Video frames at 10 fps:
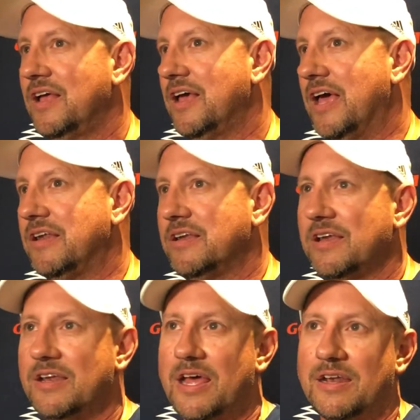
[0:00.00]
At,
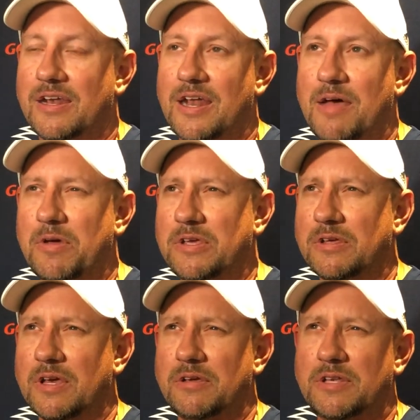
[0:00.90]
at I mean,
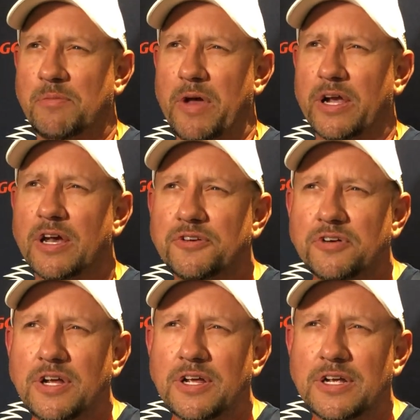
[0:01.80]
you talking about
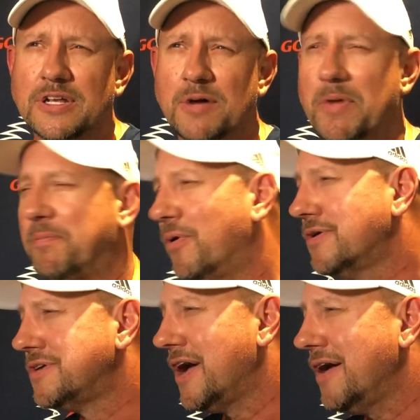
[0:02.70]
country? You talking about pork
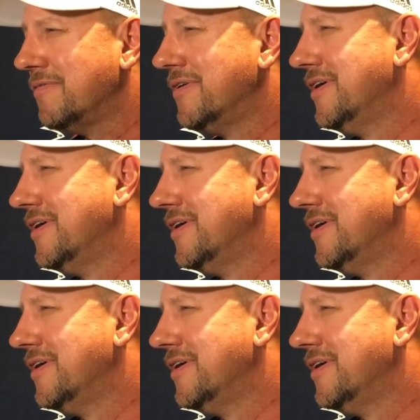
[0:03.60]
chop?